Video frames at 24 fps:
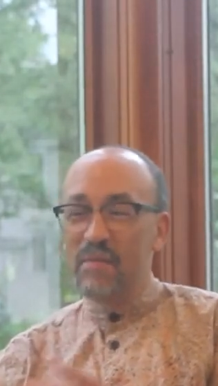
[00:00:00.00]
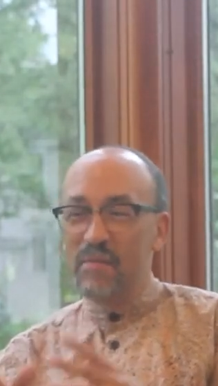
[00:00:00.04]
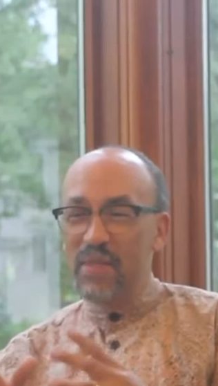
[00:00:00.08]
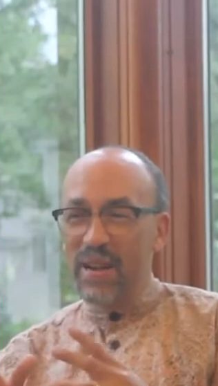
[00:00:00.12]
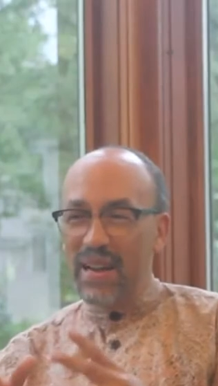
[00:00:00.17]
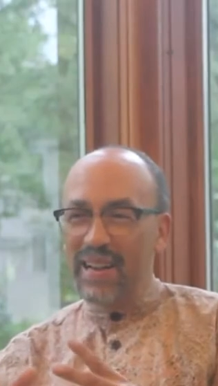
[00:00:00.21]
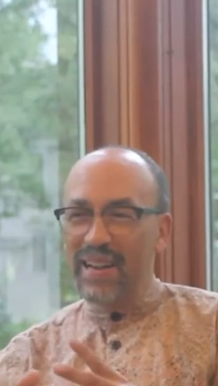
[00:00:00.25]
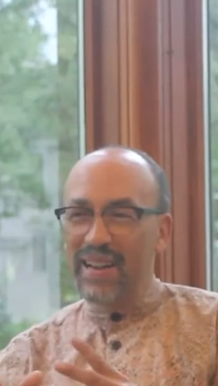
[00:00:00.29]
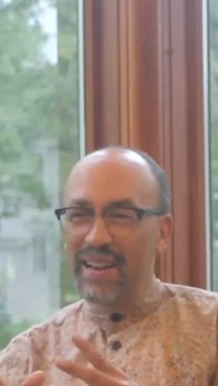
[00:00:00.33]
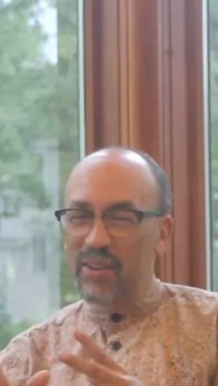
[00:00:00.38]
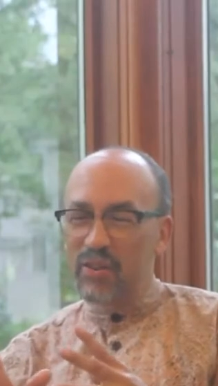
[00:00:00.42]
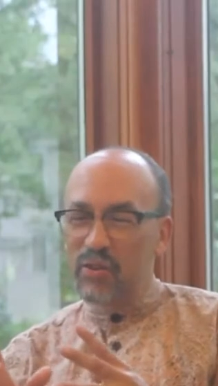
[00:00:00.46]

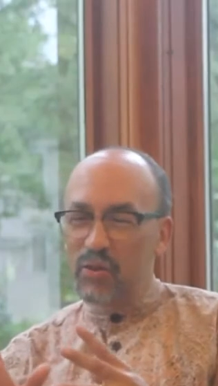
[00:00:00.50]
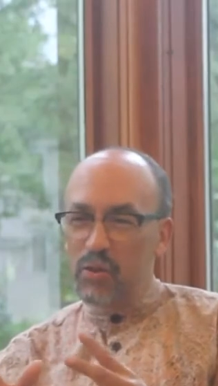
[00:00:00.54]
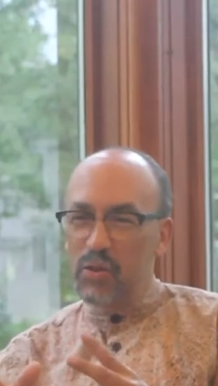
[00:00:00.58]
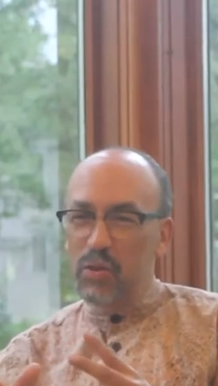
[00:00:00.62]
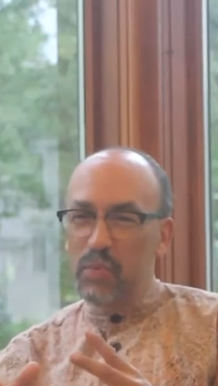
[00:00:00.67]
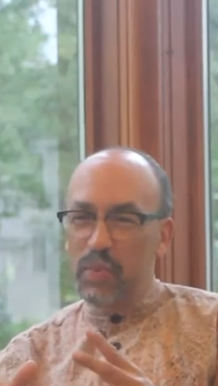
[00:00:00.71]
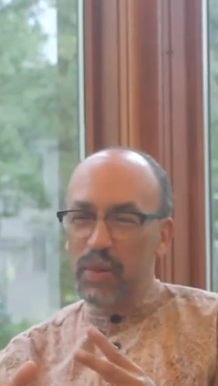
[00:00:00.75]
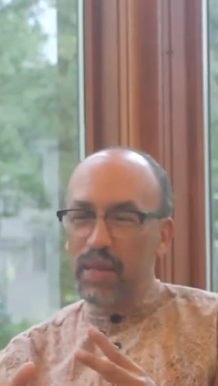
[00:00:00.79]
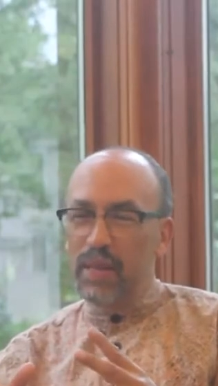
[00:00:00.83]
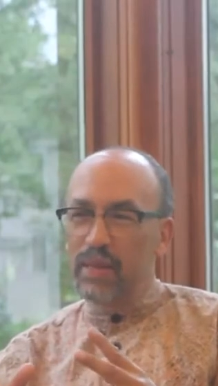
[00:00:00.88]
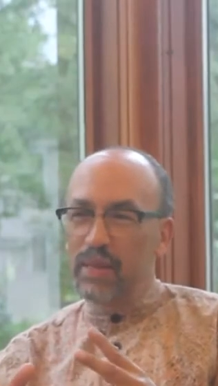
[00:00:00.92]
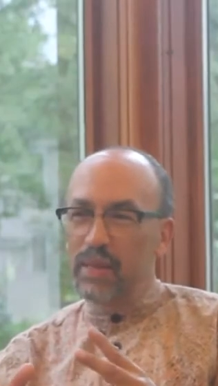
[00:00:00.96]
But truth
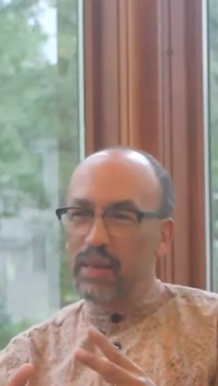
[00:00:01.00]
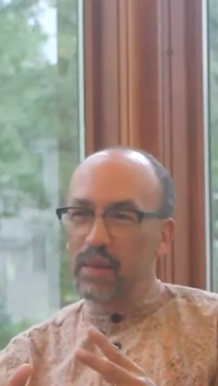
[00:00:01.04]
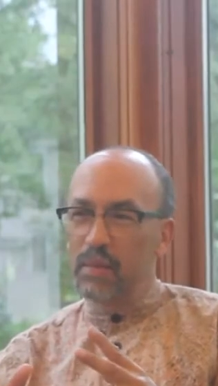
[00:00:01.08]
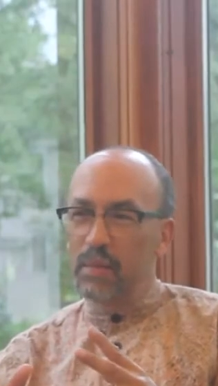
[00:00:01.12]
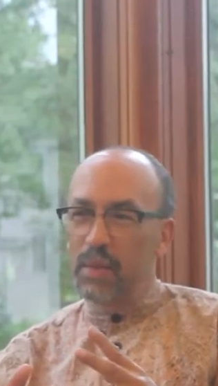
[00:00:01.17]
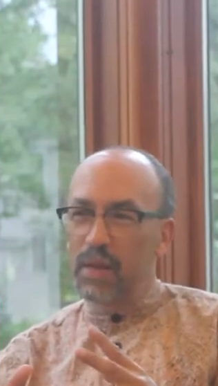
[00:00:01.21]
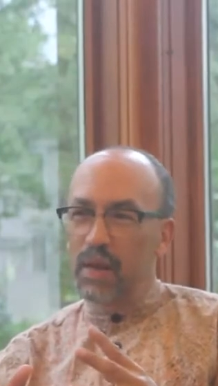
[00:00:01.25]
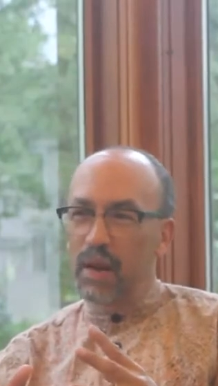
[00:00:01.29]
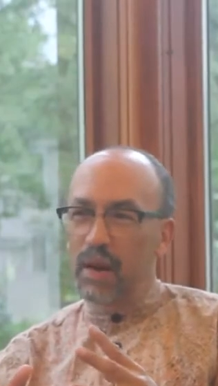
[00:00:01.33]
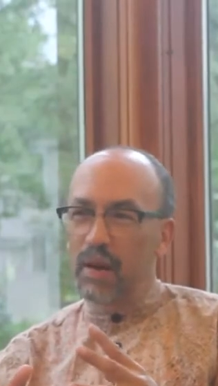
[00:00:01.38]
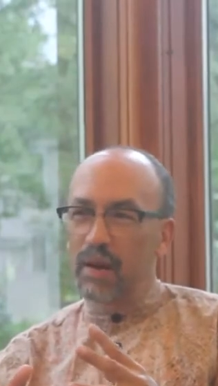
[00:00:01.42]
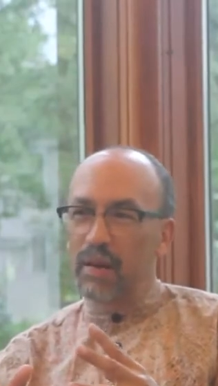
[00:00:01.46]
begins in the
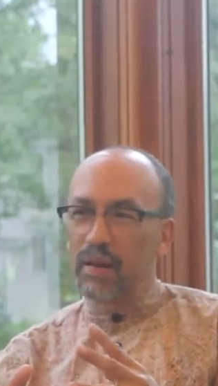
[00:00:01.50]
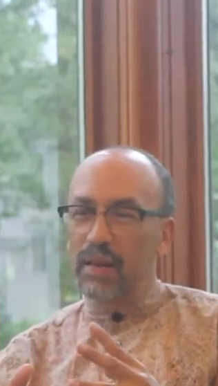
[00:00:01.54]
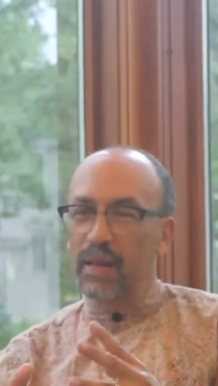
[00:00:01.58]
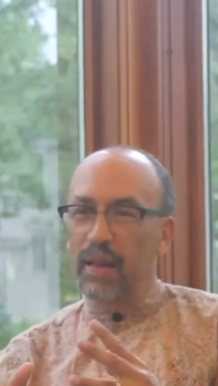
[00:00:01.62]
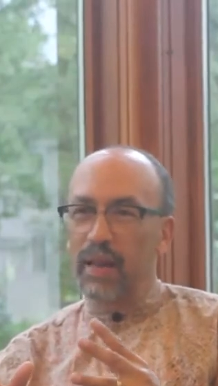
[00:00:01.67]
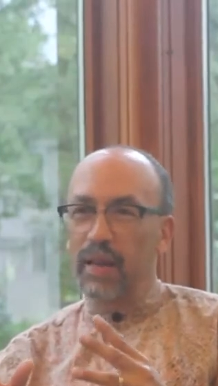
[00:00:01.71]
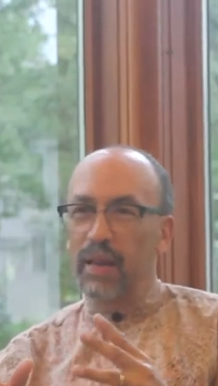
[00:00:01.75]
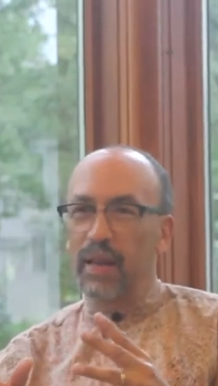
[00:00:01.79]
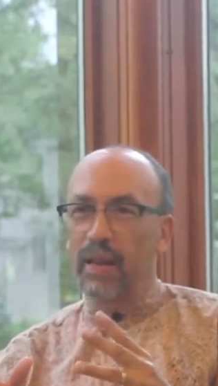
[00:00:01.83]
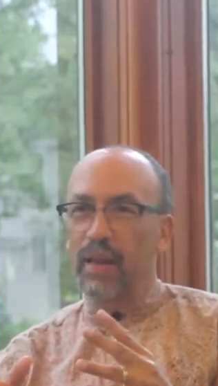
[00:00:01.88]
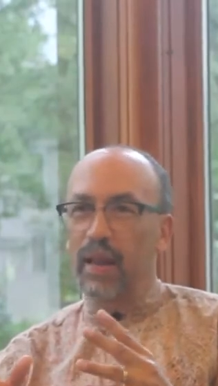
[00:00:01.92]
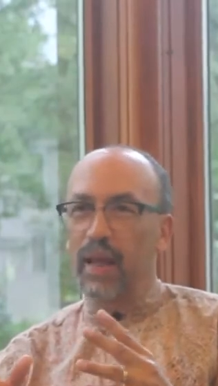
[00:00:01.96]
minority,
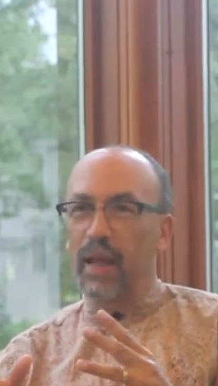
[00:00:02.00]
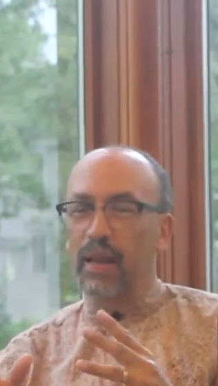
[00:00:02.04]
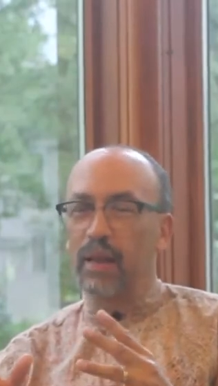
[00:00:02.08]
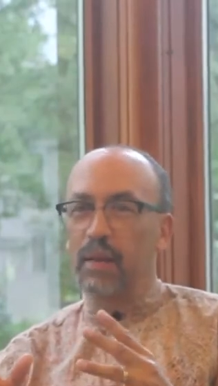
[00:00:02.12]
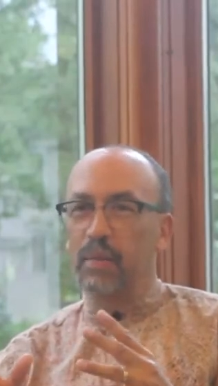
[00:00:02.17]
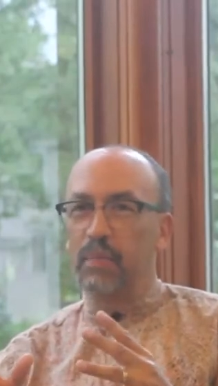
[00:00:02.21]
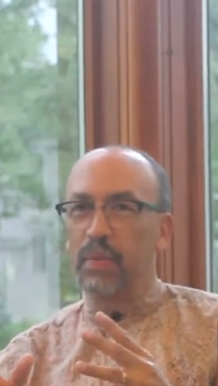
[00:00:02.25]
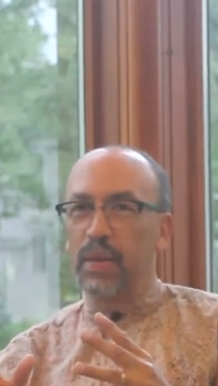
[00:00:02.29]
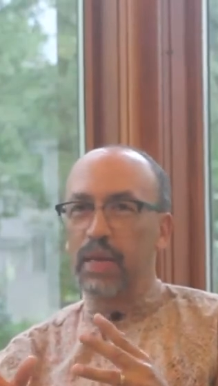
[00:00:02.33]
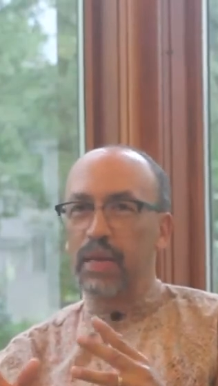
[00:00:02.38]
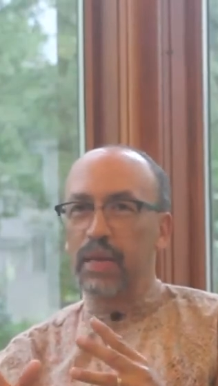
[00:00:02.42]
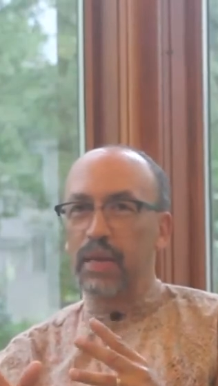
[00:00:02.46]
and
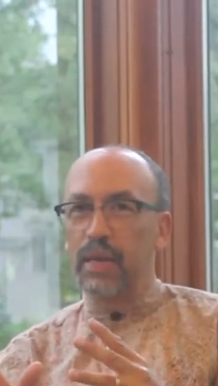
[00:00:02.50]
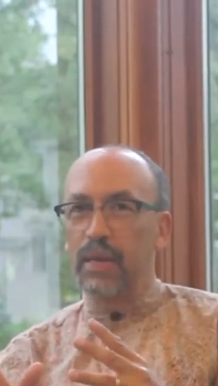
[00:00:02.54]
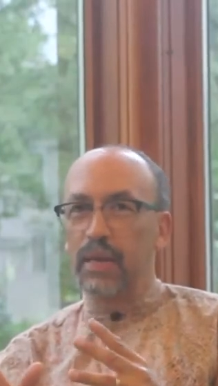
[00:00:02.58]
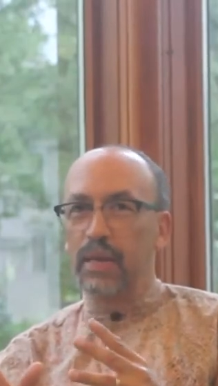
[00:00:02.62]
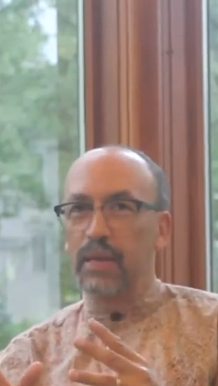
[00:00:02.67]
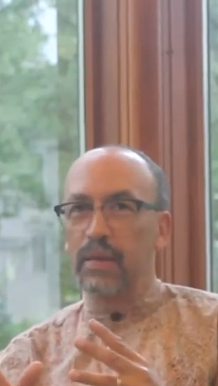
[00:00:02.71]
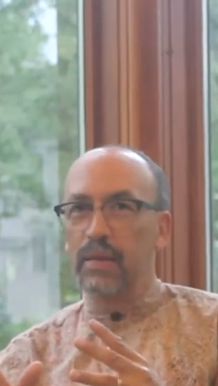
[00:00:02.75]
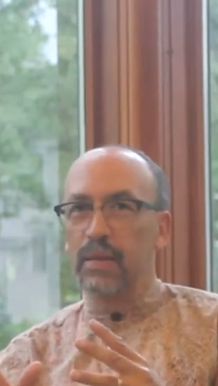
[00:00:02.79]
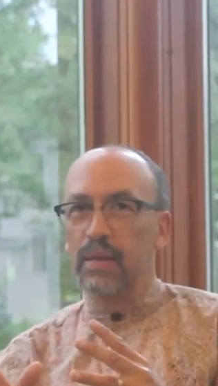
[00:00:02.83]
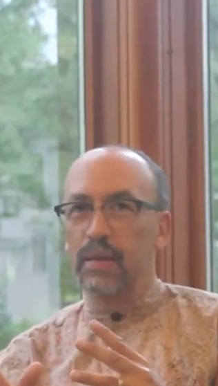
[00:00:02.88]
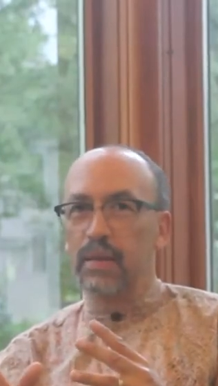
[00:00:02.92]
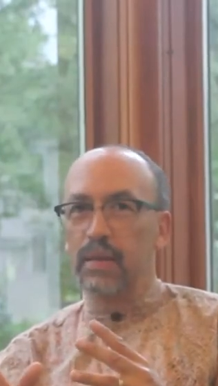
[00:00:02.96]
it
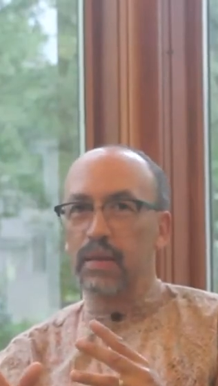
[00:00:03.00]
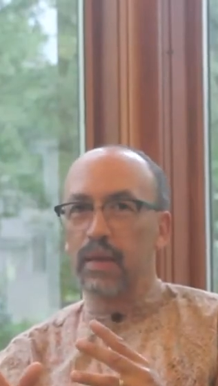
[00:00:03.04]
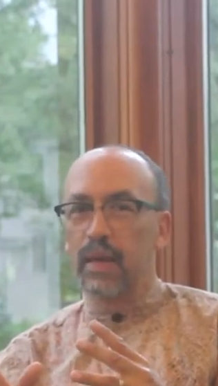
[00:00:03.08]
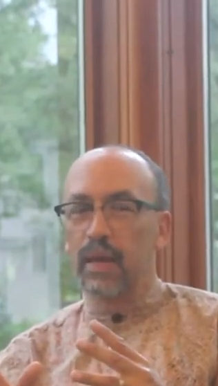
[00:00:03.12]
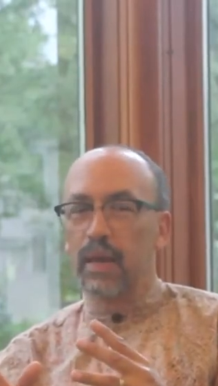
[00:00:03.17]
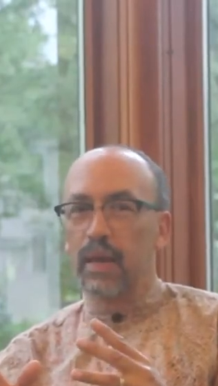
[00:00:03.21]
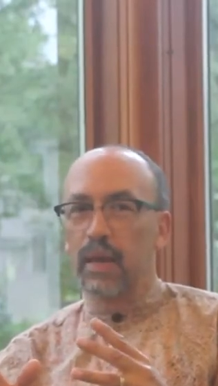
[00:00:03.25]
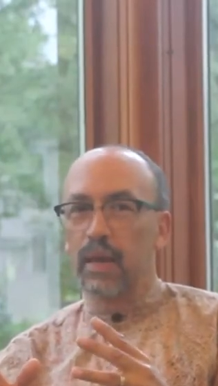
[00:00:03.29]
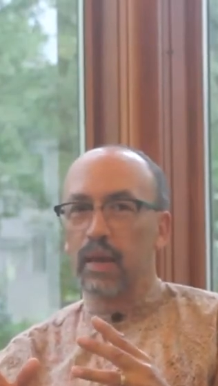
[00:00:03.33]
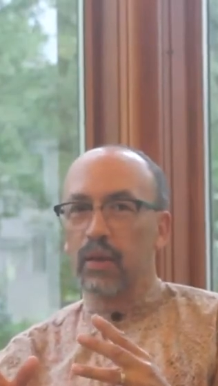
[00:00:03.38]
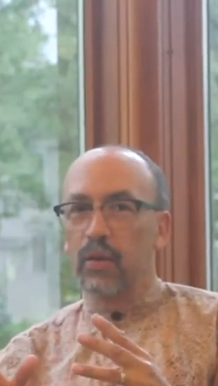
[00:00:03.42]
begins